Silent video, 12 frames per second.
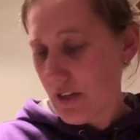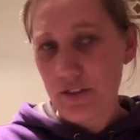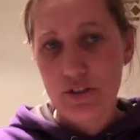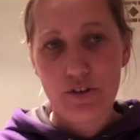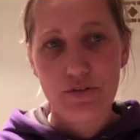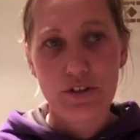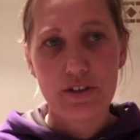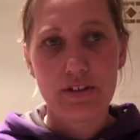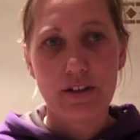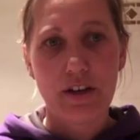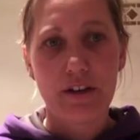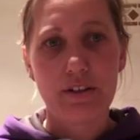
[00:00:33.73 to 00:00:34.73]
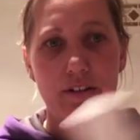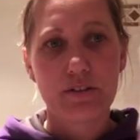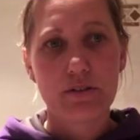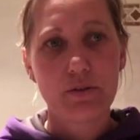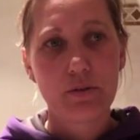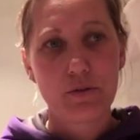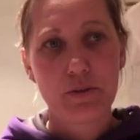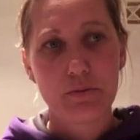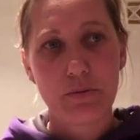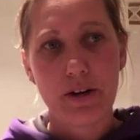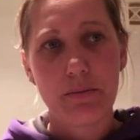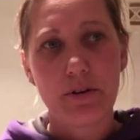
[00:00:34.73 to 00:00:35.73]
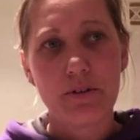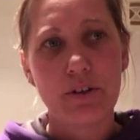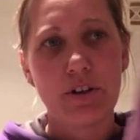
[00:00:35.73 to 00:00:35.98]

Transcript: So firstly, I got this cool spray bottle.